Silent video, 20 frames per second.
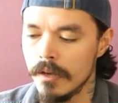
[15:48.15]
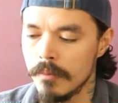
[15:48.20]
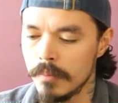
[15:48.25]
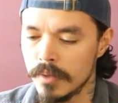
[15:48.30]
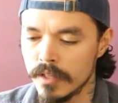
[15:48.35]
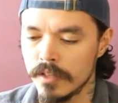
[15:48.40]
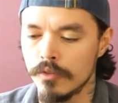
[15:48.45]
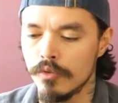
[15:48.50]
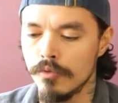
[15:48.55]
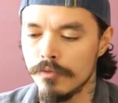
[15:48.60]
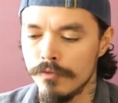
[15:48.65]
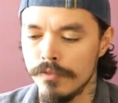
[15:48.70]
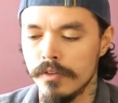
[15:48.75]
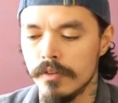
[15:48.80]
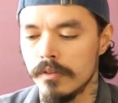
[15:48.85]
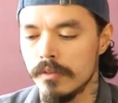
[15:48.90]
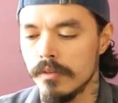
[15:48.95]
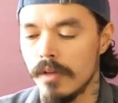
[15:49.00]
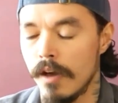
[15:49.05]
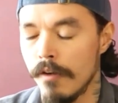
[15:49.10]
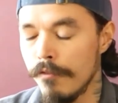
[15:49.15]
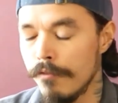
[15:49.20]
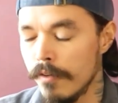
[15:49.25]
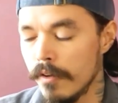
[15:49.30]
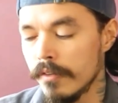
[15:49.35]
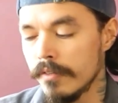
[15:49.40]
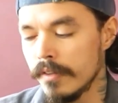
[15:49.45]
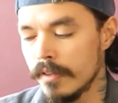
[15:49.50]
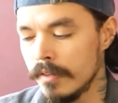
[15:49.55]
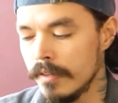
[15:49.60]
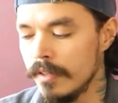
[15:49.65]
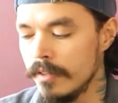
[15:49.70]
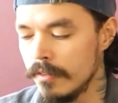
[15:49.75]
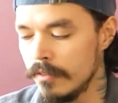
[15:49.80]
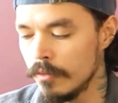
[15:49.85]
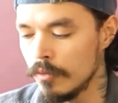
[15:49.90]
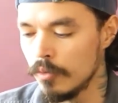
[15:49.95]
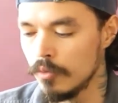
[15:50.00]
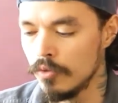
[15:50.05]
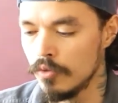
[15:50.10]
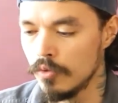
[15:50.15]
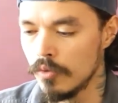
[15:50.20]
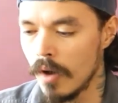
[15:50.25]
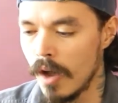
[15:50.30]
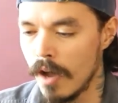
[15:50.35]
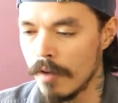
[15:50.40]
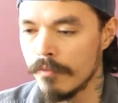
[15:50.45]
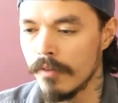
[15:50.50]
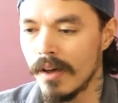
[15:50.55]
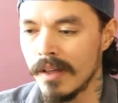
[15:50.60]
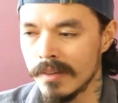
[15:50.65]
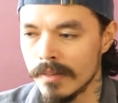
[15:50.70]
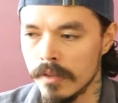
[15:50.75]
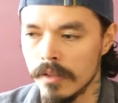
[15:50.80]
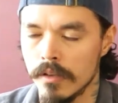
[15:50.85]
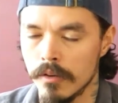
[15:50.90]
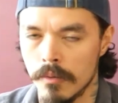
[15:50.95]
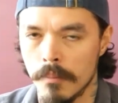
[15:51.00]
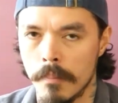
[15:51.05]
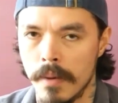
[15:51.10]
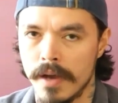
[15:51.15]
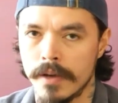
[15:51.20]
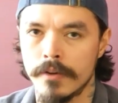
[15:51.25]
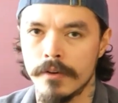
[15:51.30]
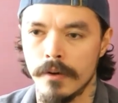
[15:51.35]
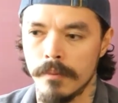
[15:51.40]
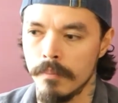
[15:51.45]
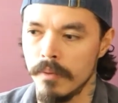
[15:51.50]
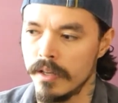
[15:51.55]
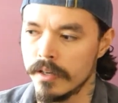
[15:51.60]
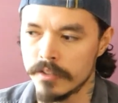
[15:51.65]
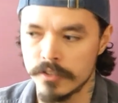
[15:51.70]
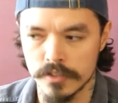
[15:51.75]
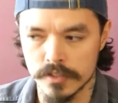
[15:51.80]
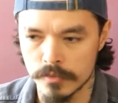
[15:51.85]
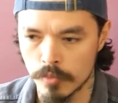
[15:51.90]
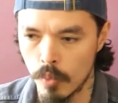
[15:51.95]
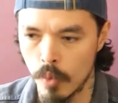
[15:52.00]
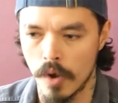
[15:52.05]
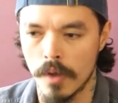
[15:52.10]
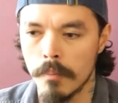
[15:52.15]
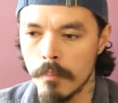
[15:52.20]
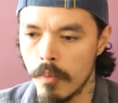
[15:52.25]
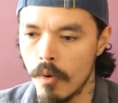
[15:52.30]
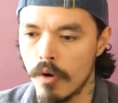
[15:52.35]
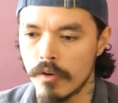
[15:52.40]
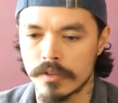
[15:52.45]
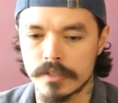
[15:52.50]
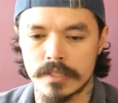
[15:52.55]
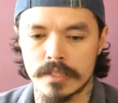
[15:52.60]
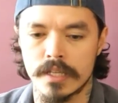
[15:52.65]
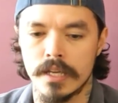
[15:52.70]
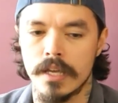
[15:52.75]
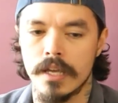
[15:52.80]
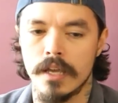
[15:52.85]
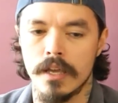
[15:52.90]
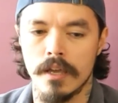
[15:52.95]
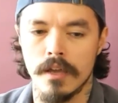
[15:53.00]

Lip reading: but I felt the need to have a little backup, like just one box,